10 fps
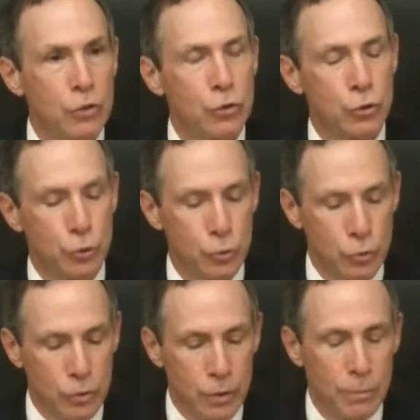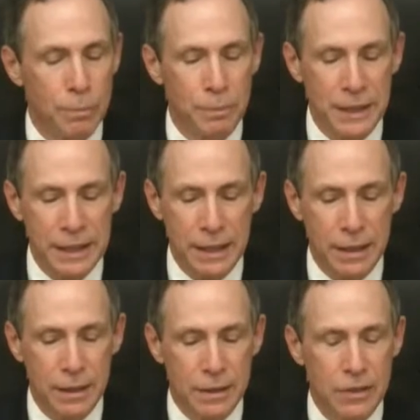to be
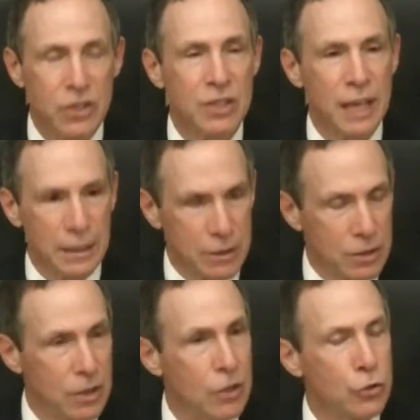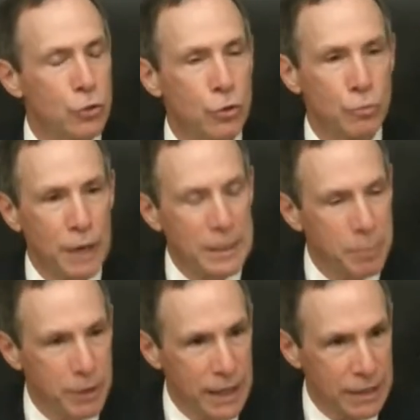sent to the right
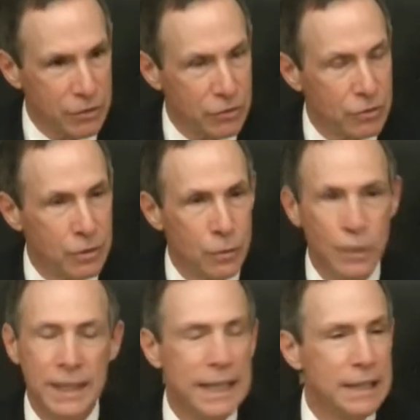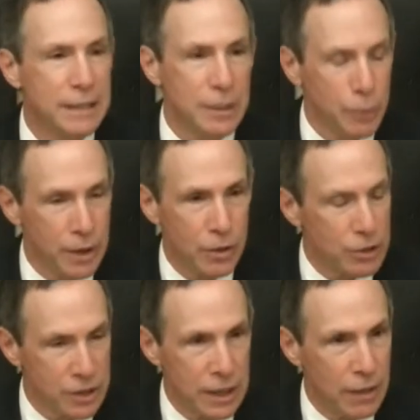place. We can't deal with it
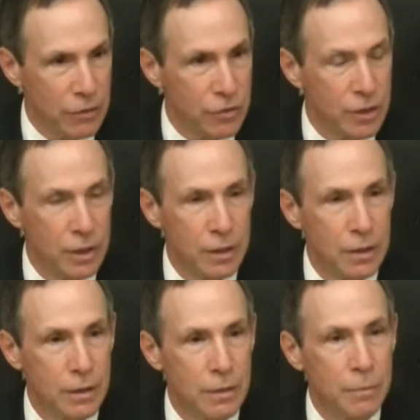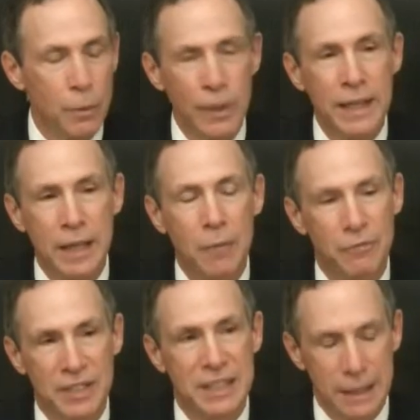ourselves, but we can help
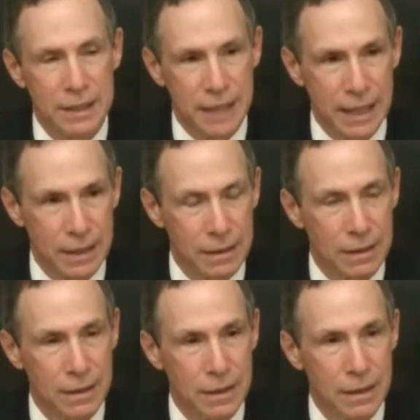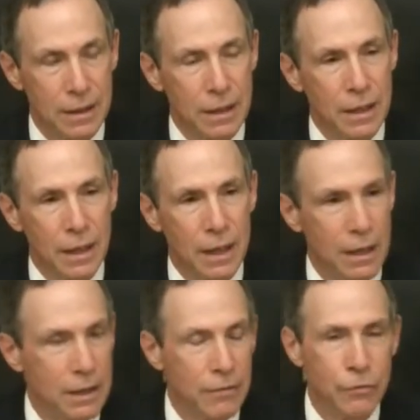facilitate it.
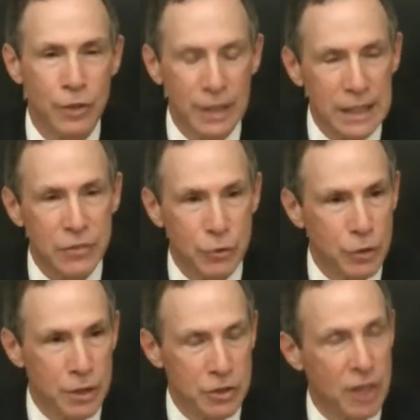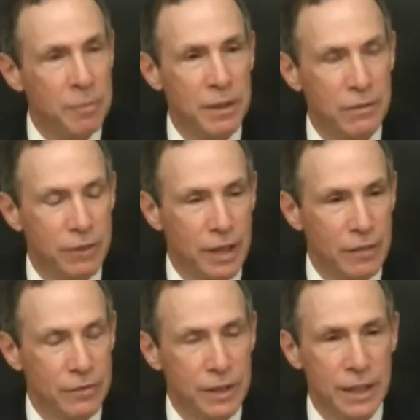For the last few years, I've been
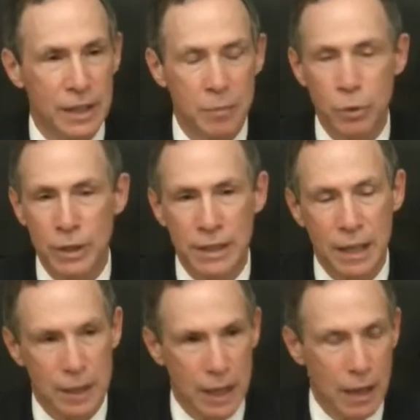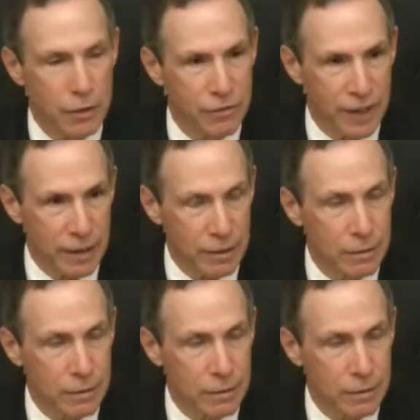involved in the Bergen County Health Fair,